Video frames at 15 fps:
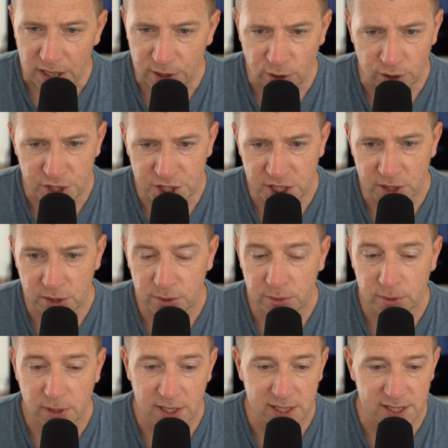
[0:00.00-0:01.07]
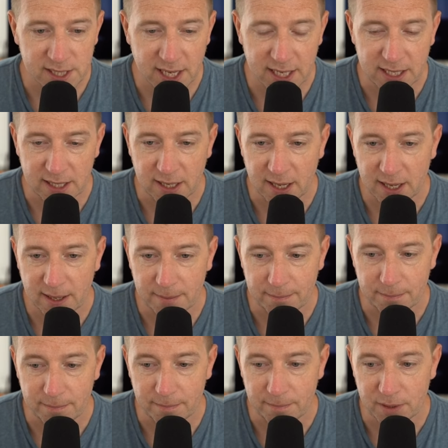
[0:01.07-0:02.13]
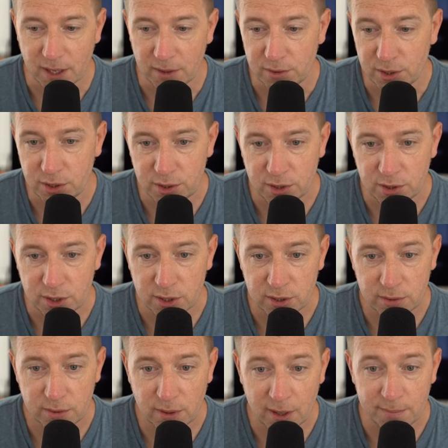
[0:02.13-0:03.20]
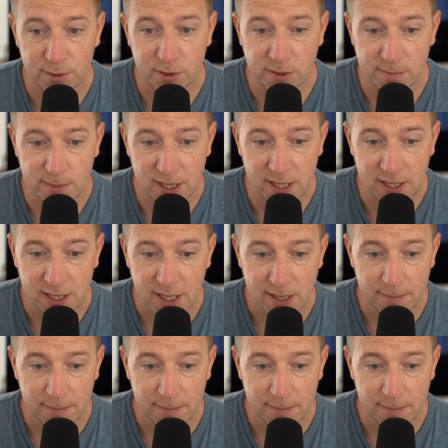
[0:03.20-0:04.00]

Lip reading: Not a shill, like I say, you do you, I'm doing me,